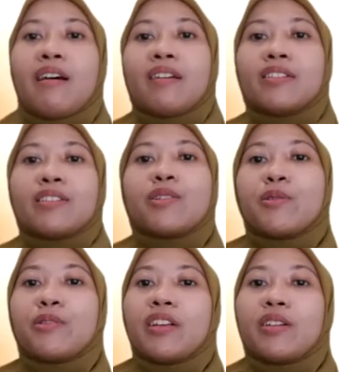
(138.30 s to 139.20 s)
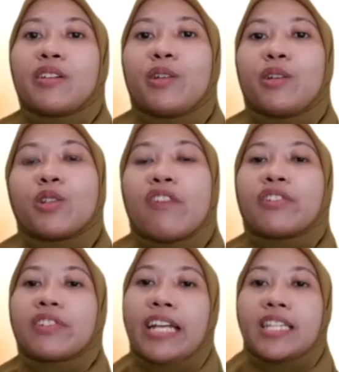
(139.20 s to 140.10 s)
Through the use of
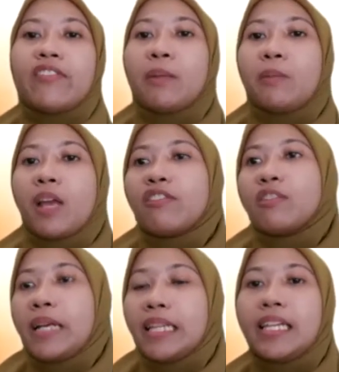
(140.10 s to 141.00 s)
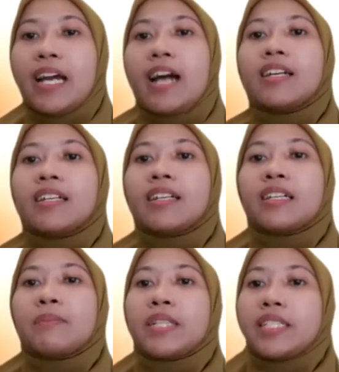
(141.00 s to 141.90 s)
creative and playful media,
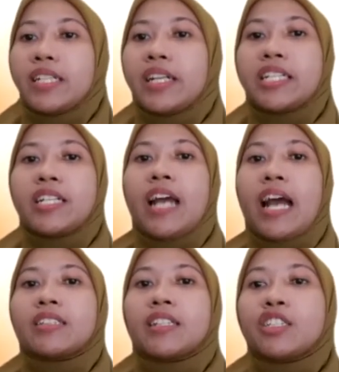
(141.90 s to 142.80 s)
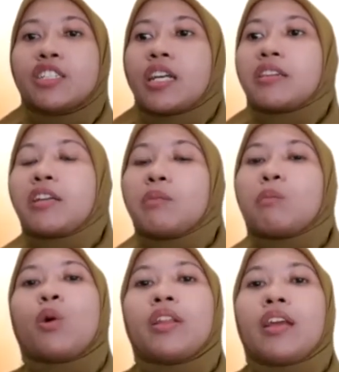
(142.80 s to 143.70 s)
Peace Generation has instructed
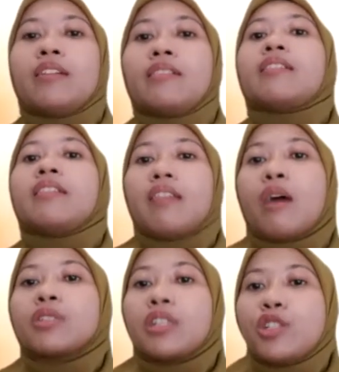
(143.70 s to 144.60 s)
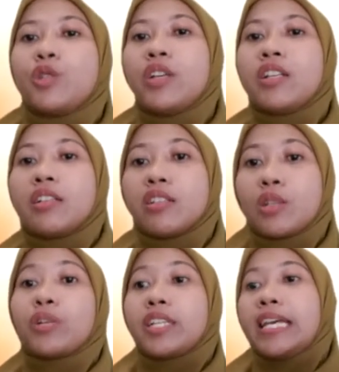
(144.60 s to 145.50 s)
more than 30,000 students in
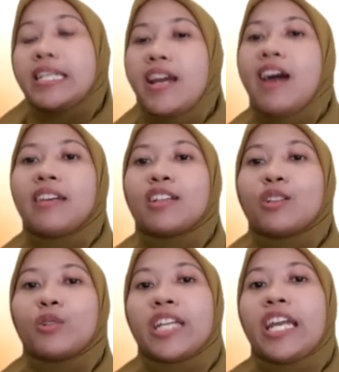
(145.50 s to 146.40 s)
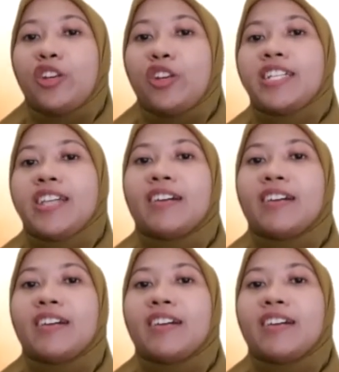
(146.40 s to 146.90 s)
Southeast Asia, including in Indonesia,